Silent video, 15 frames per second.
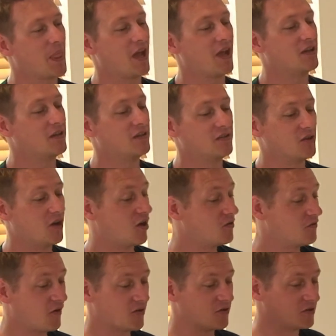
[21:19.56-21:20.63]
and your
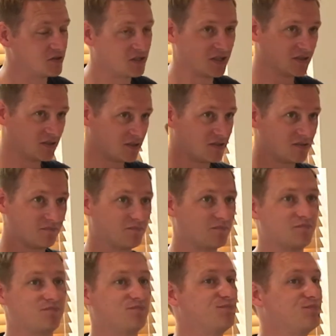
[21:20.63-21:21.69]
whole focus is,
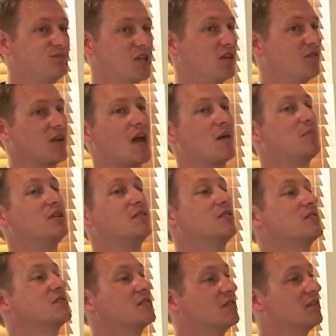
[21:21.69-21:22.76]
say, on
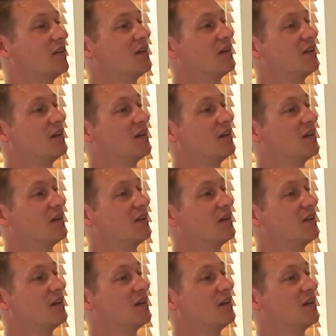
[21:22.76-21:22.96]
happiness,